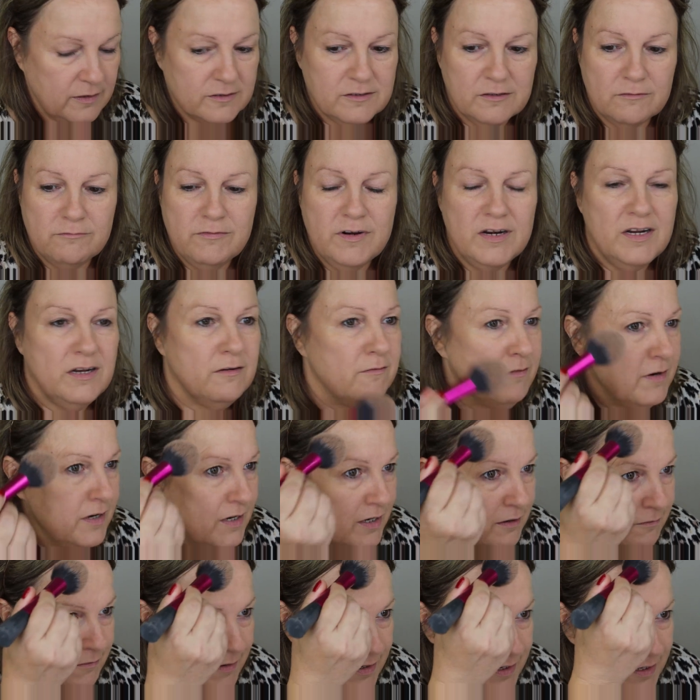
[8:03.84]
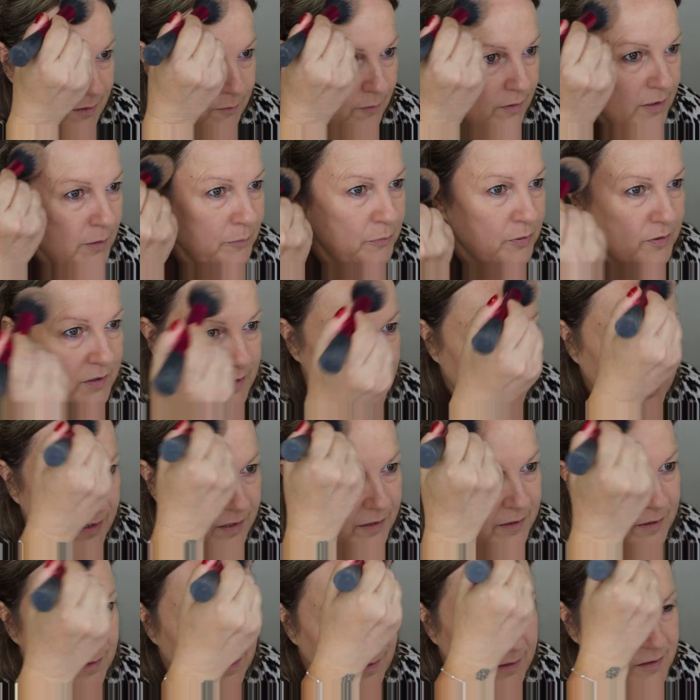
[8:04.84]
because I really, really, really want to put it
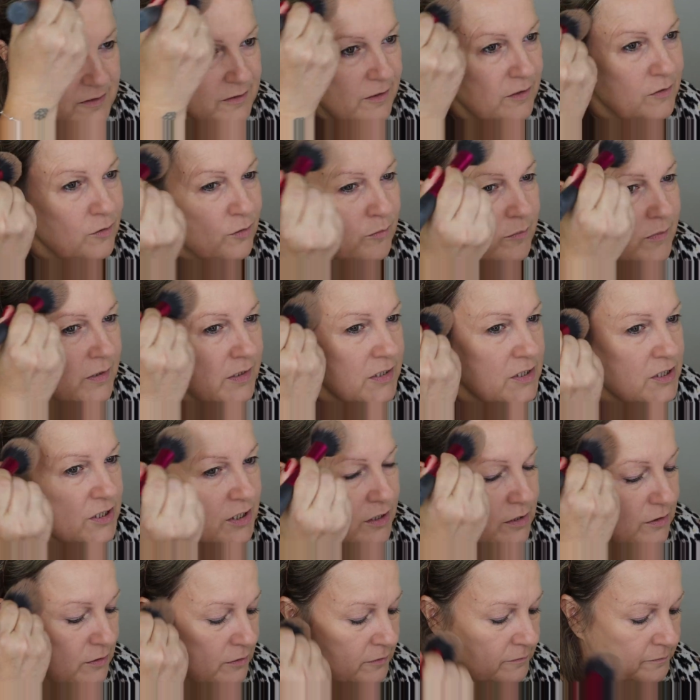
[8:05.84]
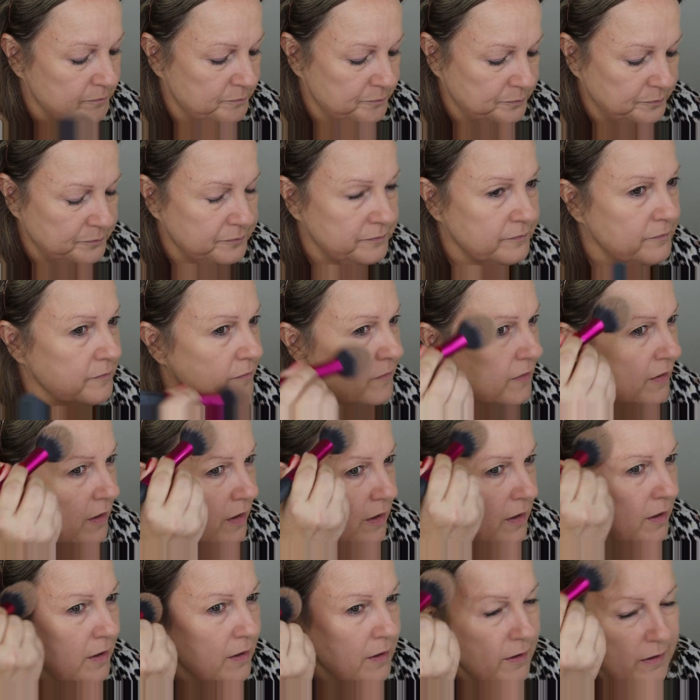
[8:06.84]
there, because I normally do.
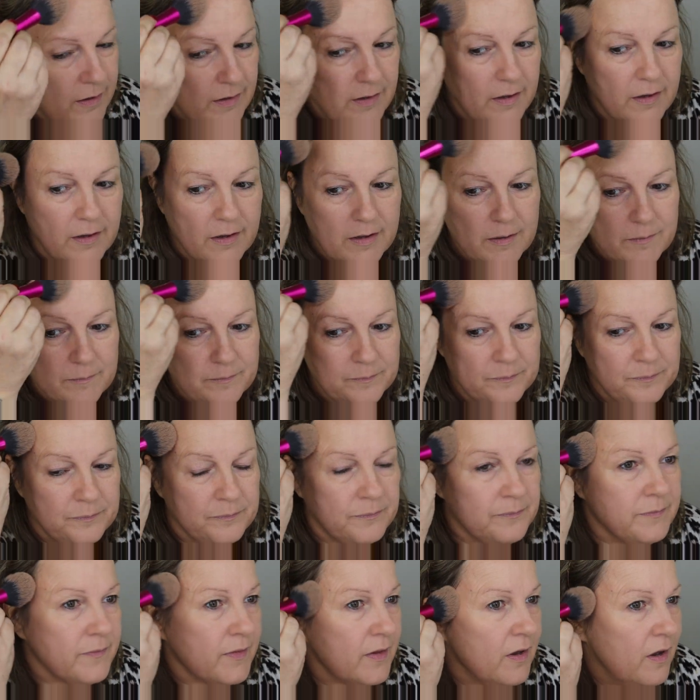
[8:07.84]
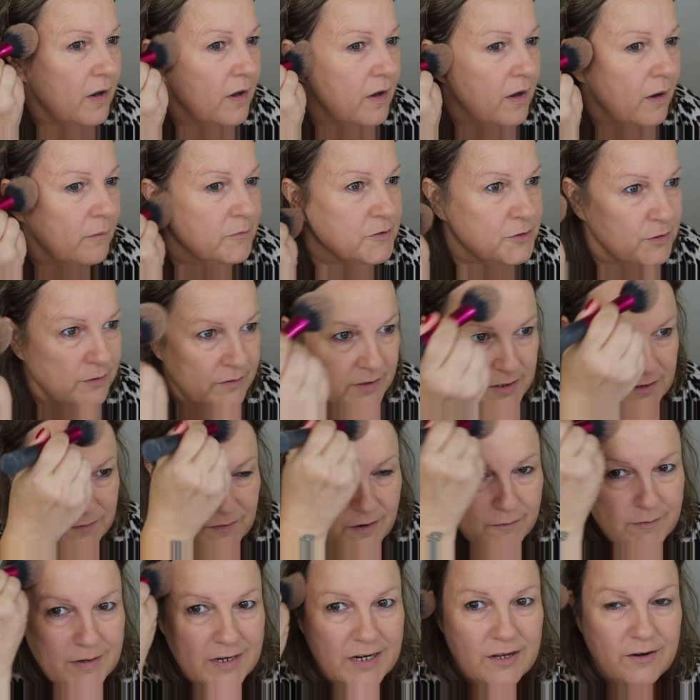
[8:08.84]
Um, I'm doing this
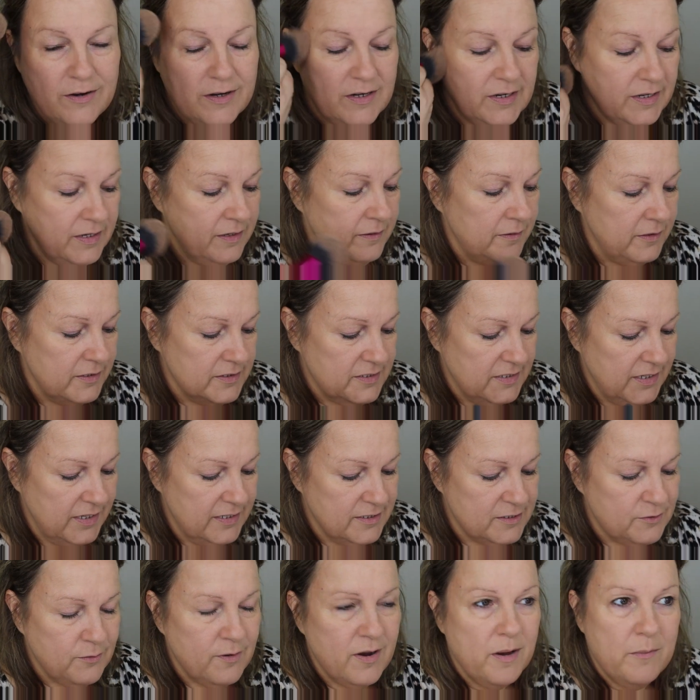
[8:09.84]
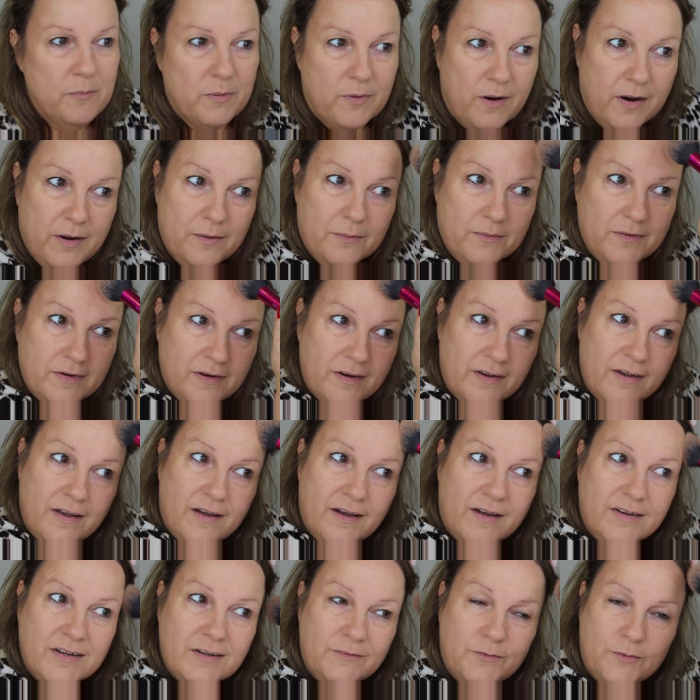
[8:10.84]
very lightly, because it is quite brown,
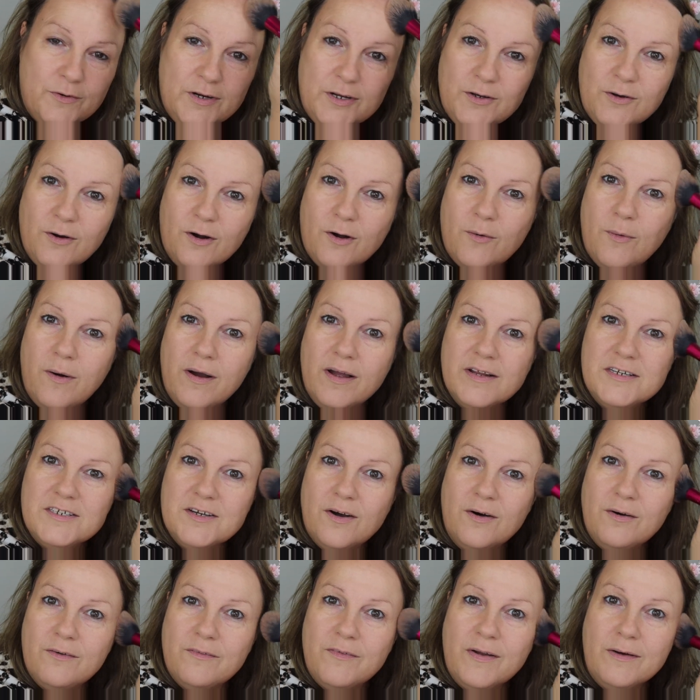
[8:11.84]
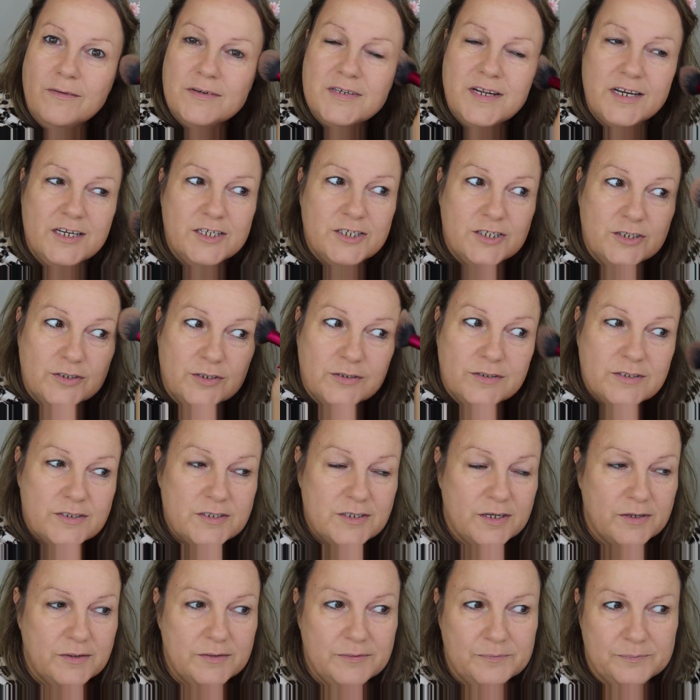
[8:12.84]
and I've already got quite a dark foundation on,
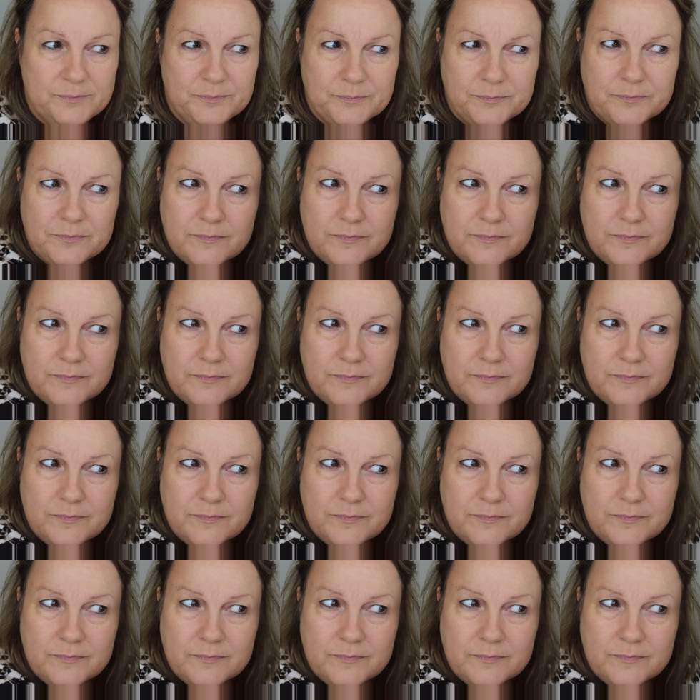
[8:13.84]
so...